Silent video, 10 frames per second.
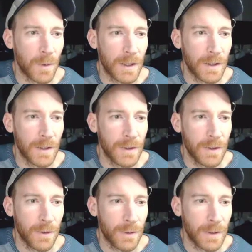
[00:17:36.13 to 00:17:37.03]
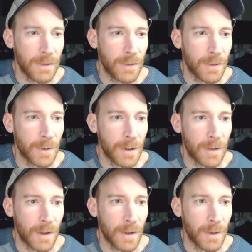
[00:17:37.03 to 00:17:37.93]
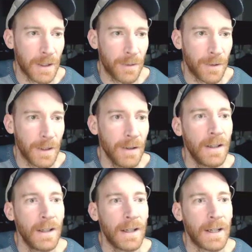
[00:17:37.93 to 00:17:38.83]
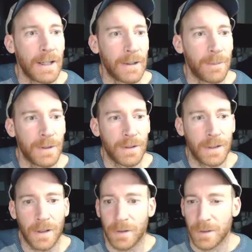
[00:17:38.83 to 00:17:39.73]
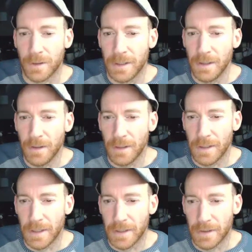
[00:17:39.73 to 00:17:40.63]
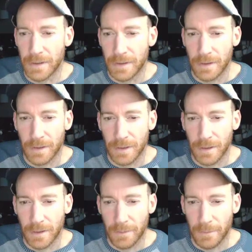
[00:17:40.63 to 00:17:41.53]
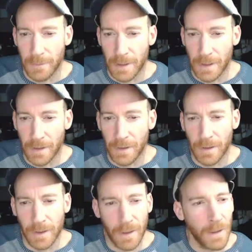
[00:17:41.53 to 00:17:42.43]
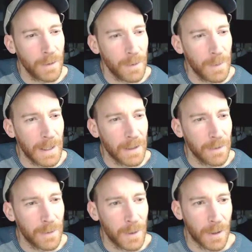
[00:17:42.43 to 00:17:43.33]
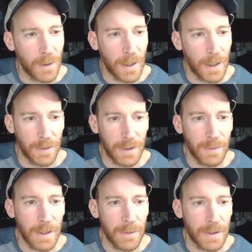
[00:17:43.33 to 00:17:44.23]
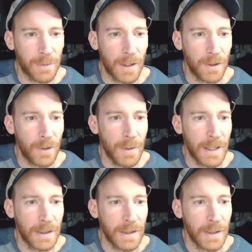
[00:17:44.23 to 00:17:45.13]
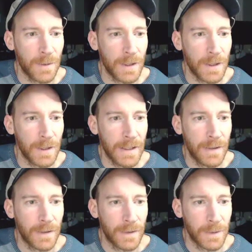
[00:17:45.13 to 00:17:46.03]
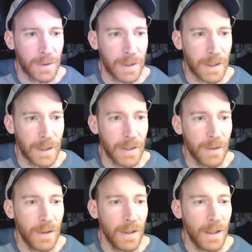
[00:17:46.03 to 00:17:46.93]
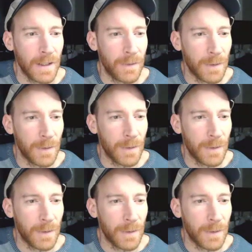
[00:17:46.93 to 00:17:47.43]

so 1, 2, 3, 4, all the way through there. But colors are here, and then it's colorful palette 4. Okay, so sometimes it's monochromatic that they want you to add. Those are down there.